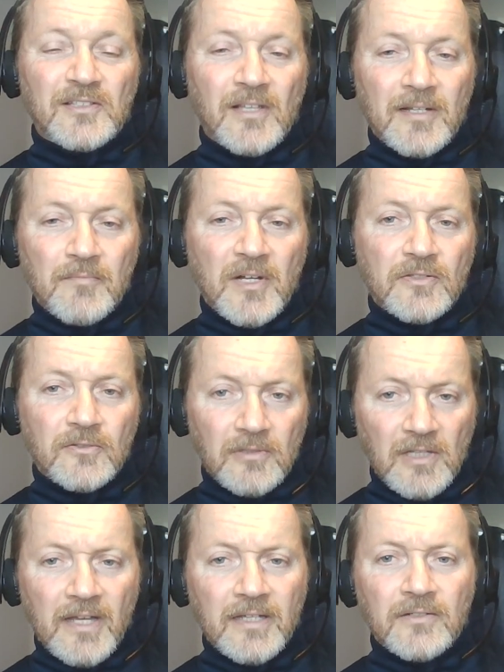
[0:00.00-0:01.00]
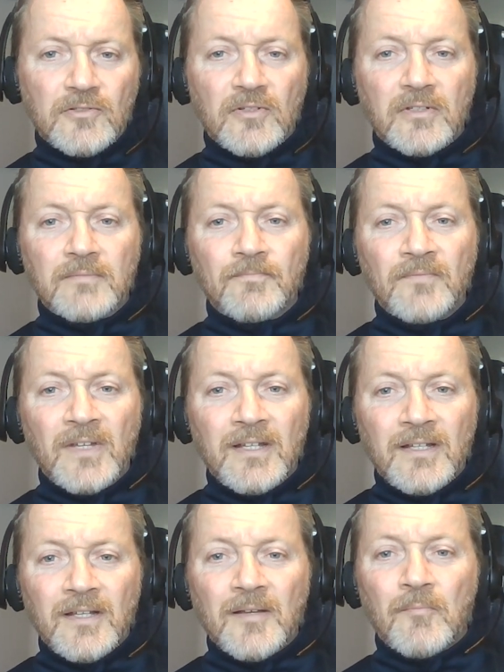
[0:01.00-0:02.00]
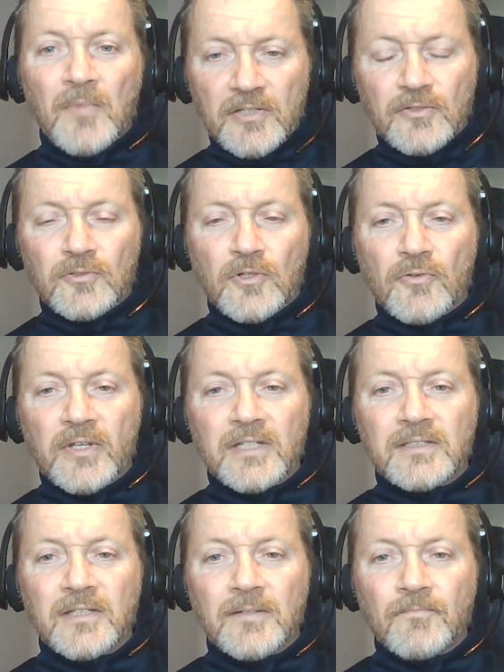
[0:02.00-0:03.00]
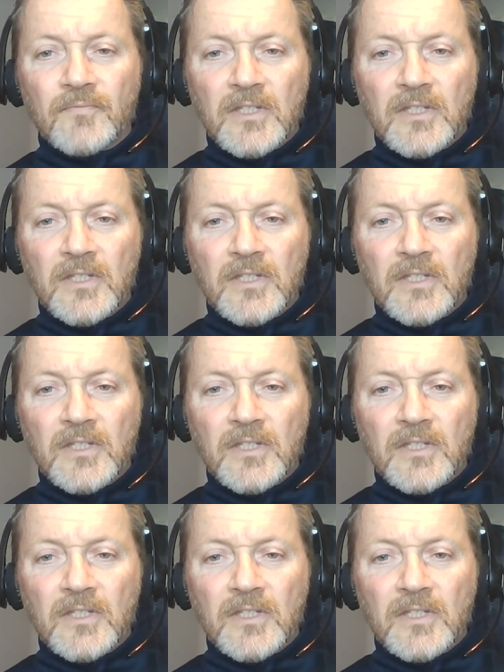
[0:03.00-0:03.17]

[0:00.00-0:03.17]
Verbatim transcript: like muscle glycogen, muscle creatine,